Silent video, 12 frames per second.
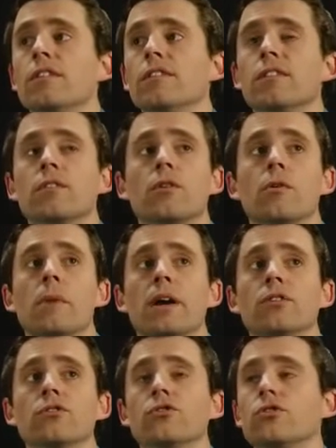0
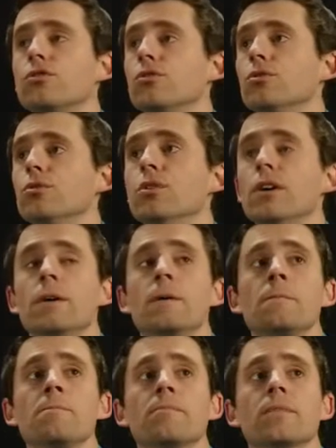minus 2
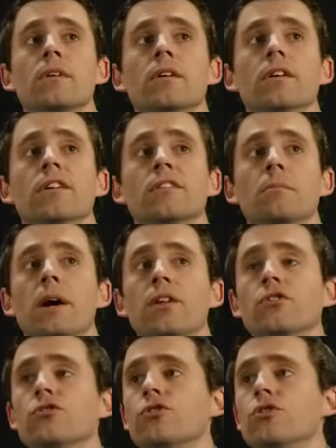is
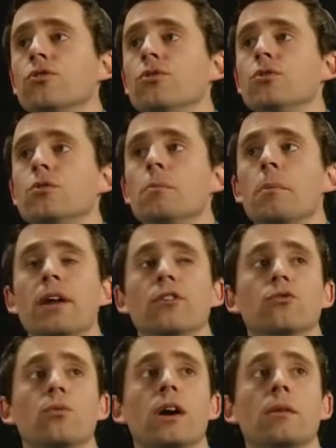minus 2.
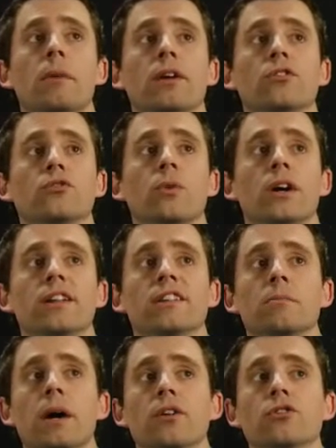Minus 1 minus 1 is
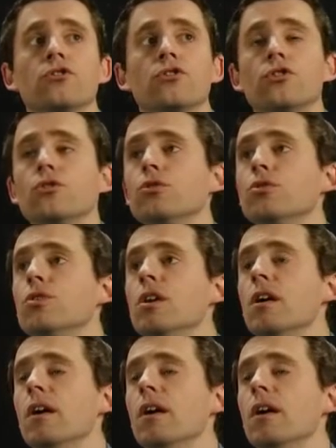minus 2.